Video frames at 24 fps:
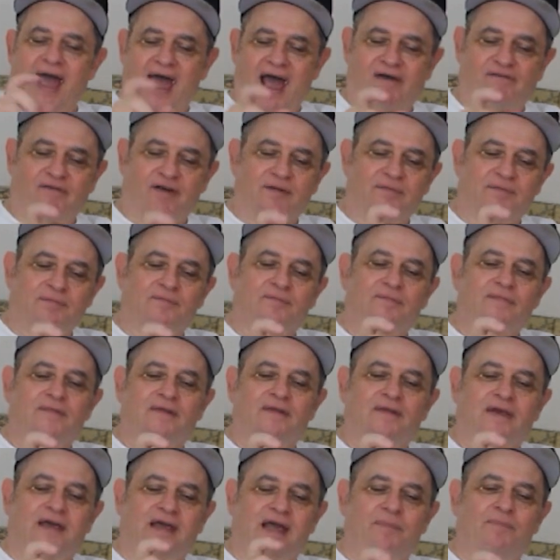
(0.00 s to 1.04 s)
I have it.
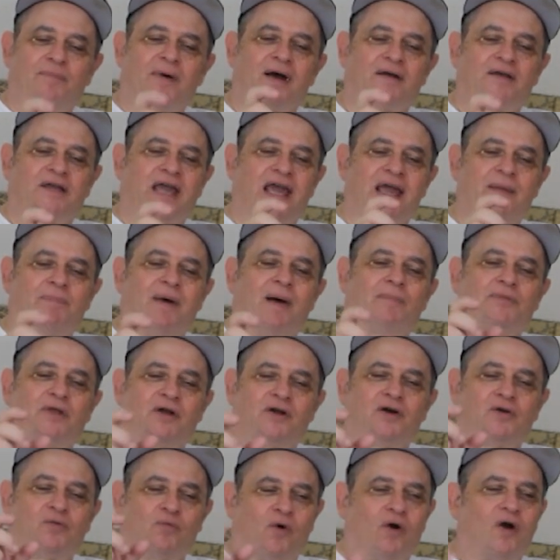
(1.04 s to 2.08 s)
Keep
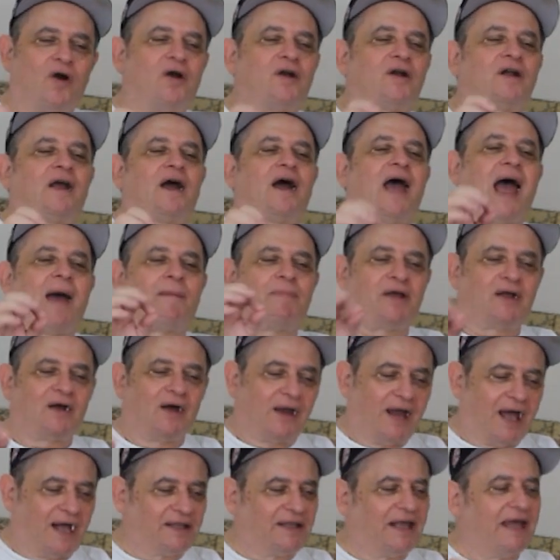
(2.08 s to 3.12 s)
up the good work.
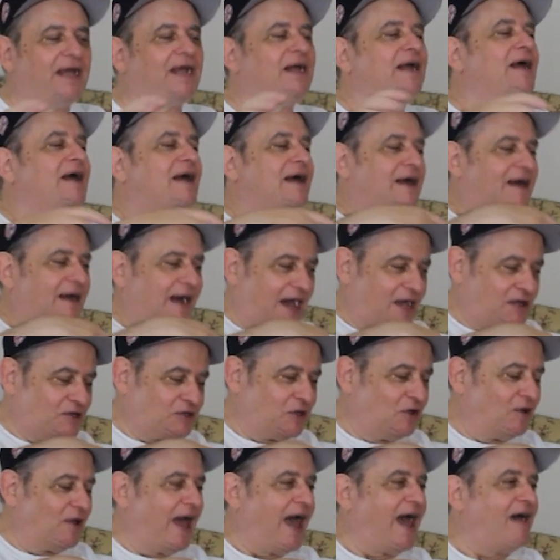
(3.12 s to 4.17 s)
Happy collecting.
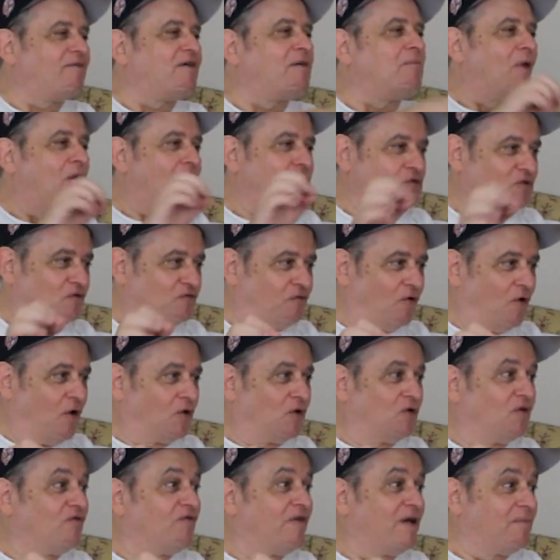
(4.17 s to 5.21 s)
I still have it. Marshall
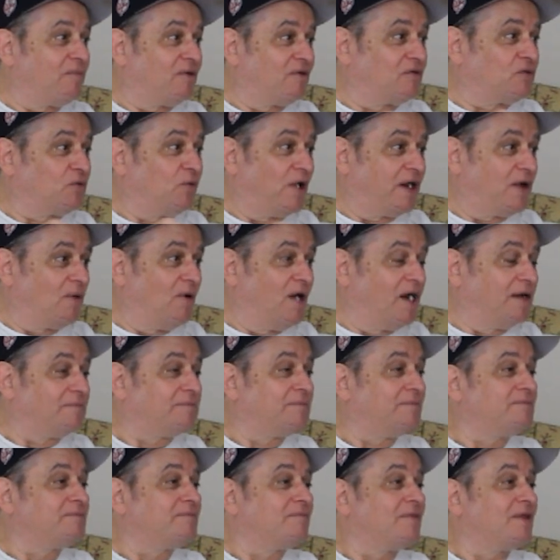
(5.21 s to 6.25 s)
Fogel, November of
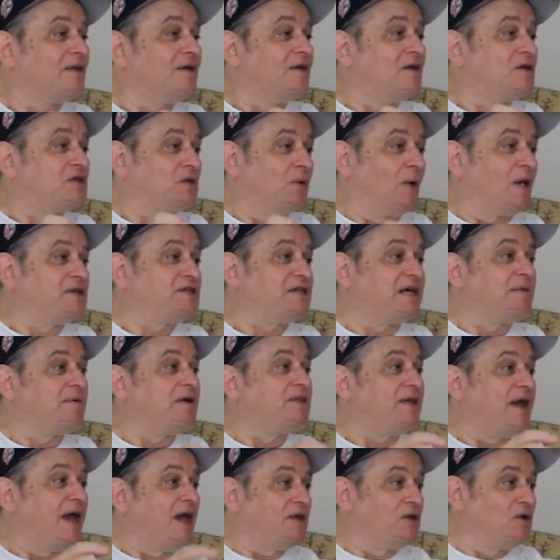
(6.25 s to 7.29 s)
21. So I
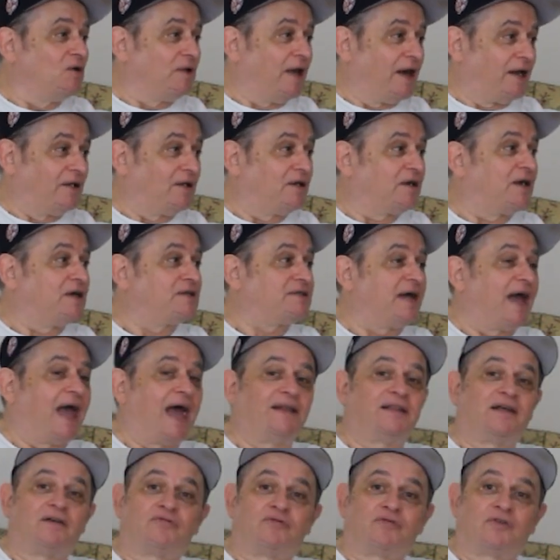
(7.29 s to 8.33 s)
sent him a thank you letter because
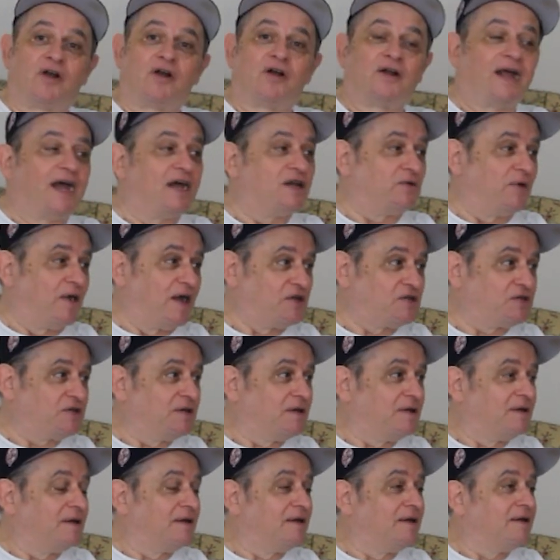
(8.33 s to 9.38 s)
I had the return
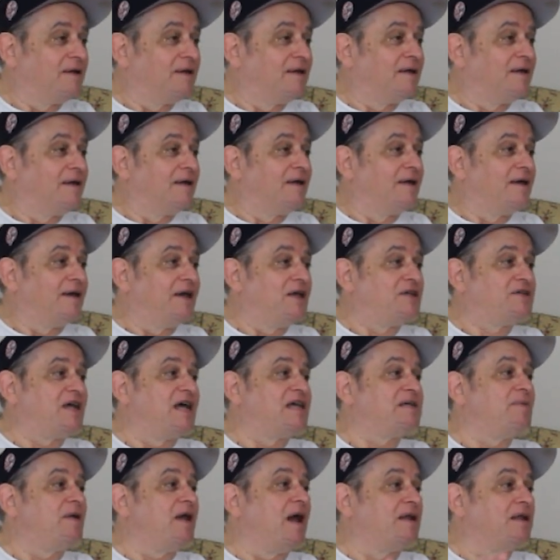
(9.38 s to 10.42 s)
address. He
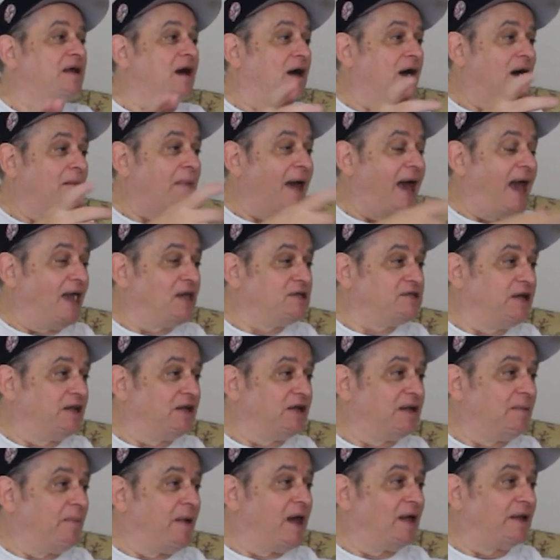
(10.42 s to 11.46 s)
sent me a
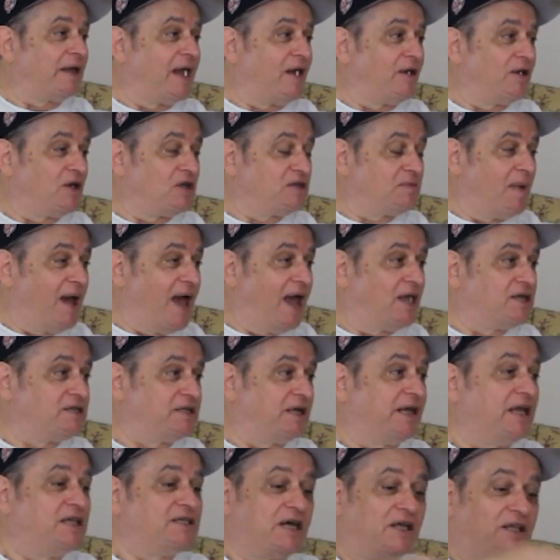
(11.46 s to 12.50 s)
magazine in the mail, a Heritage
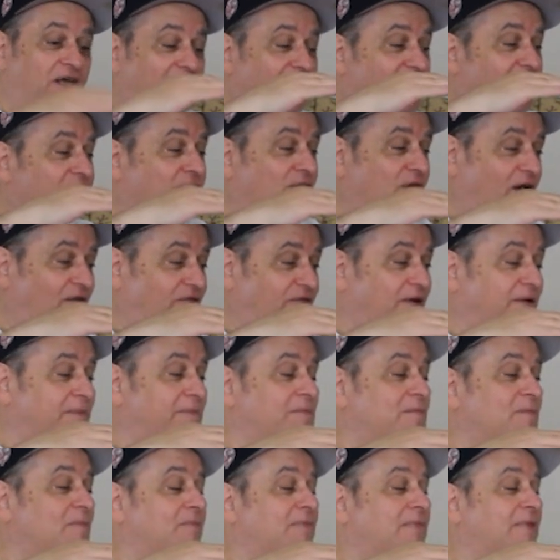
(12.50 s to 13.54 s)
magazine. He's on the cover of.